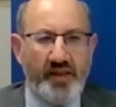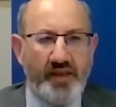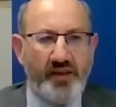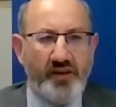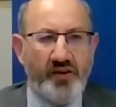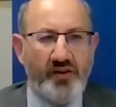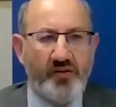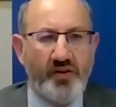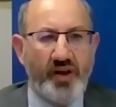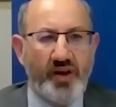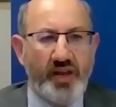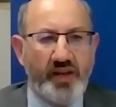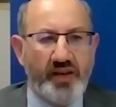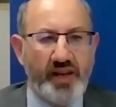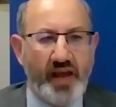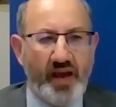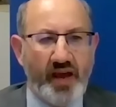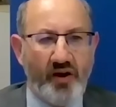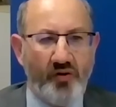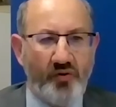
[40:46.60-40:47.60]
Thank you.
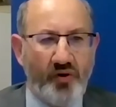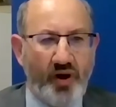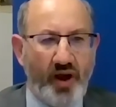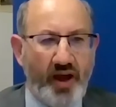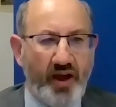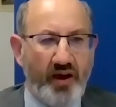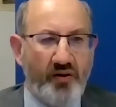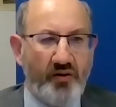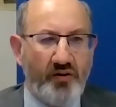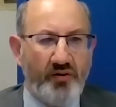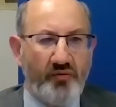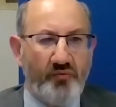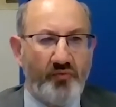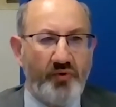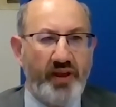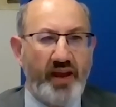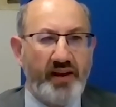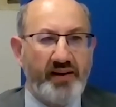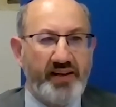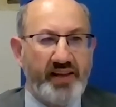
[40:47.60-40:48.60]
Now,
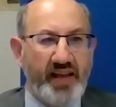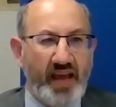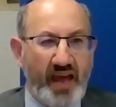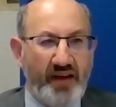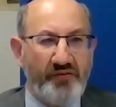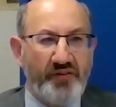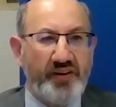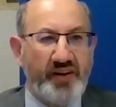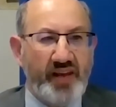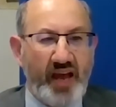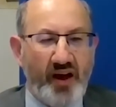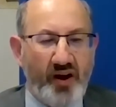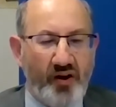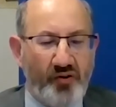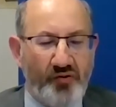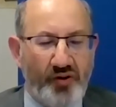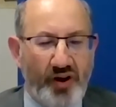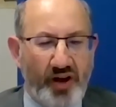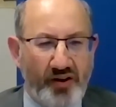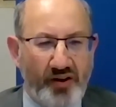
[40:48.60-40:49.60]
we actually have in
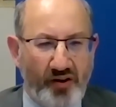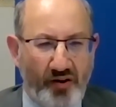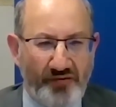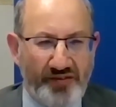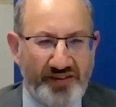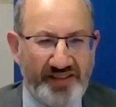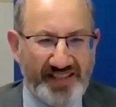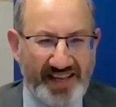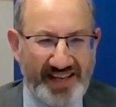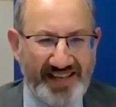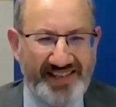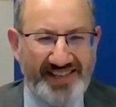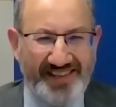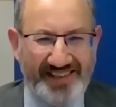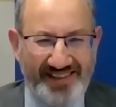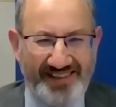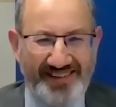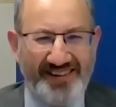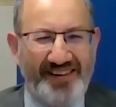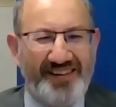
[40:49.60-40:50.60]
our
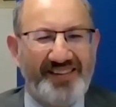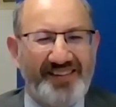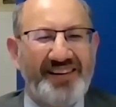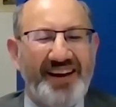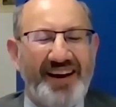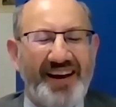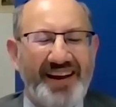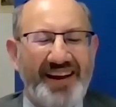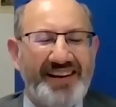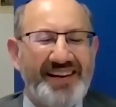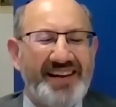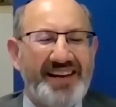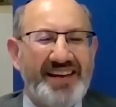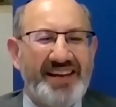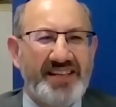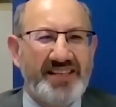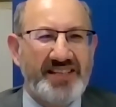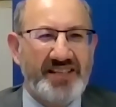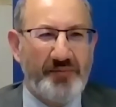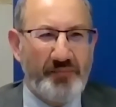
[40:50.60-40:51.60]
conversation online
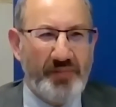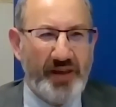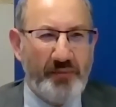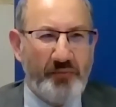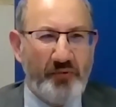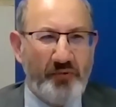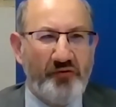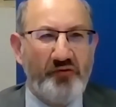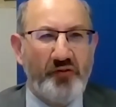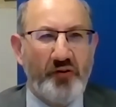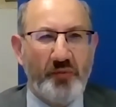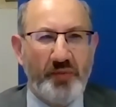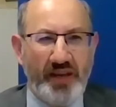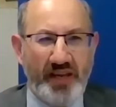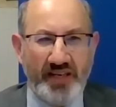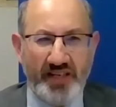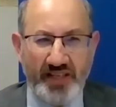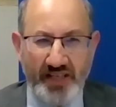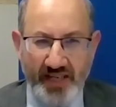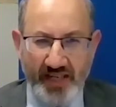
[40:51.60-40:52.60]
some people from
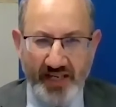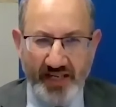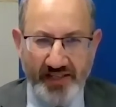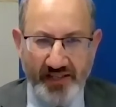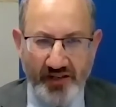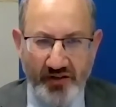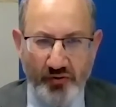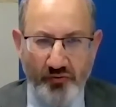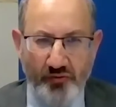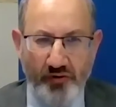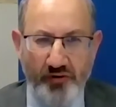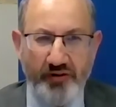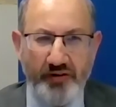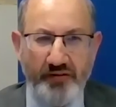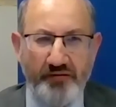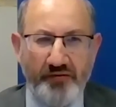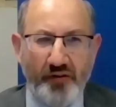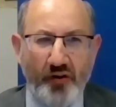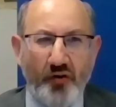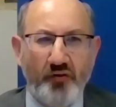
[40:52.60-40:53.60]
Indonesia who are
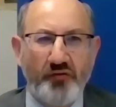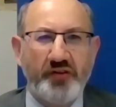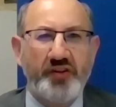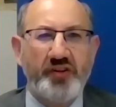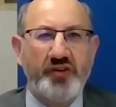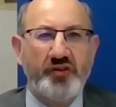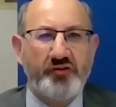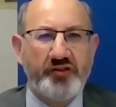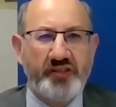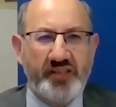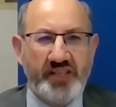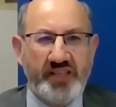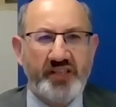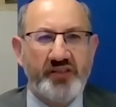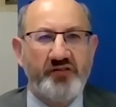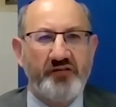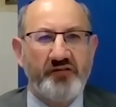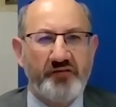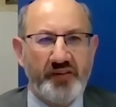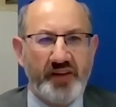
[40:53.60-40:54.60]
involved in the
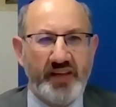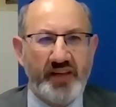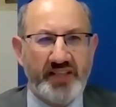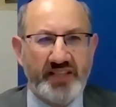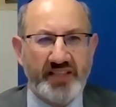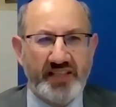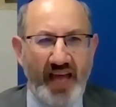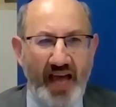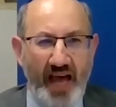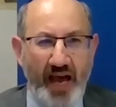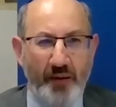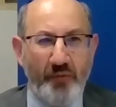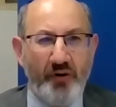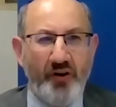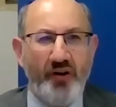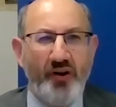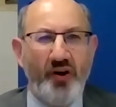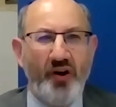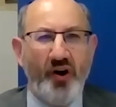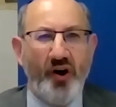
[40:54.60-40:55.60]
traditional Islam
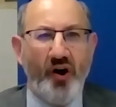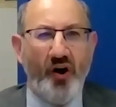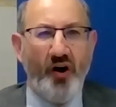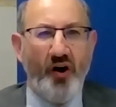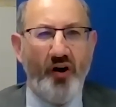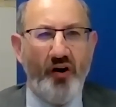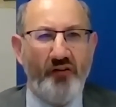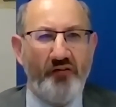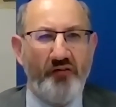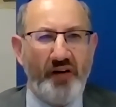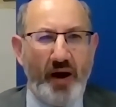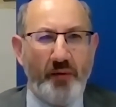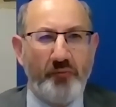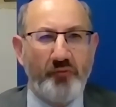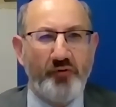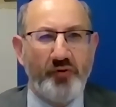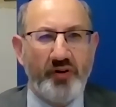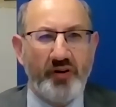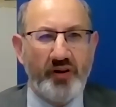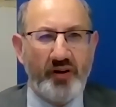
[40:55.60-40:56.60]
of
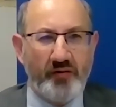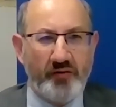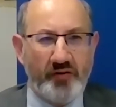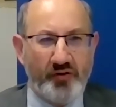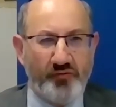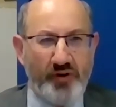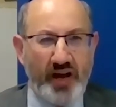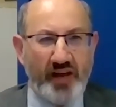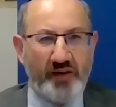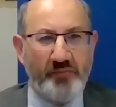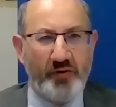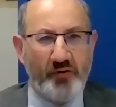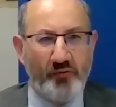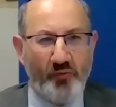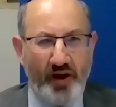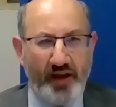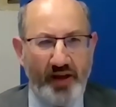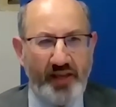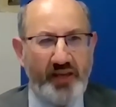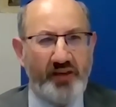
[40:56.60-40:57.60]
Abdurrahman
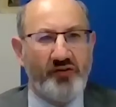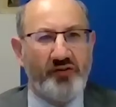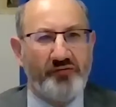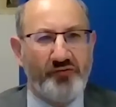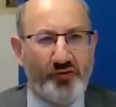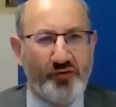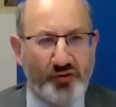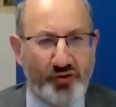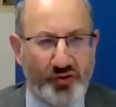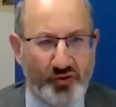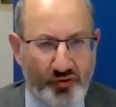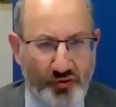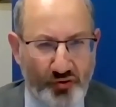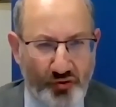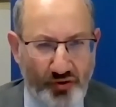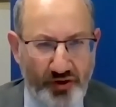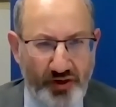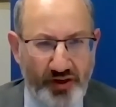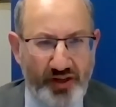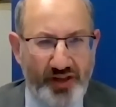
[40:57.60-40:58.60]
Wahid of Gus
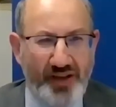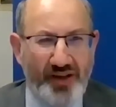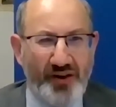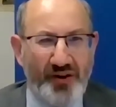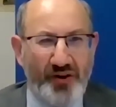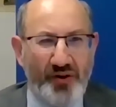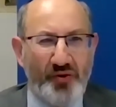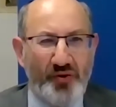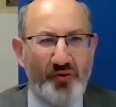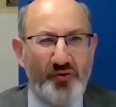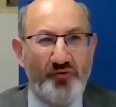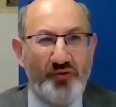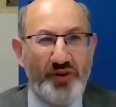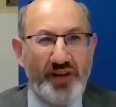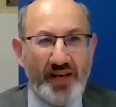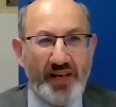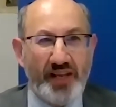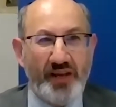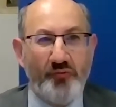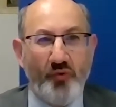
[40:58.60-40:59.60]
Dur, who
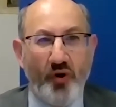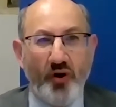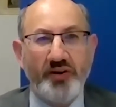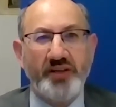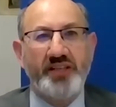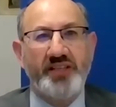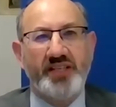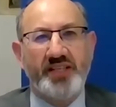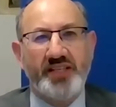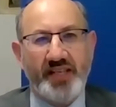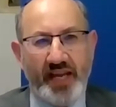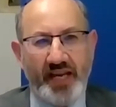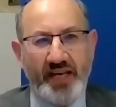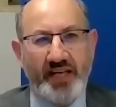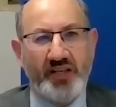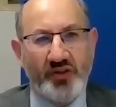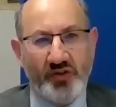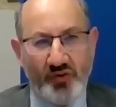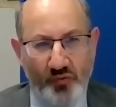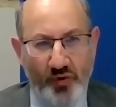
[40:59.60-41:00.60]
really wanted to
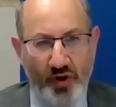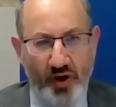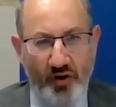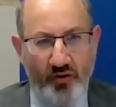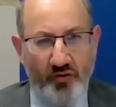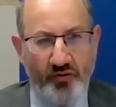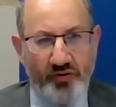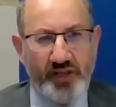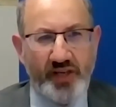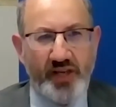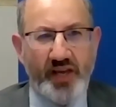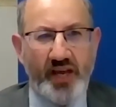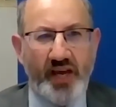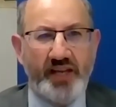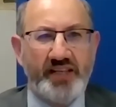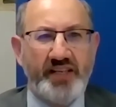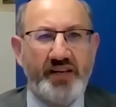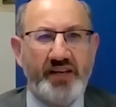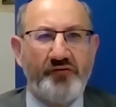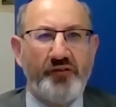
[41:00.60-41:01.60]
take to the world
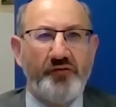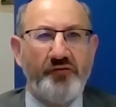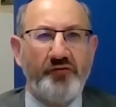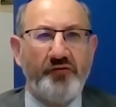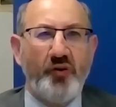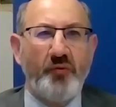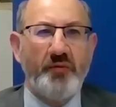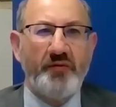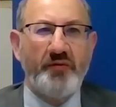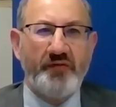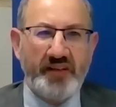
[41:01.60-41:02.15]
a different form of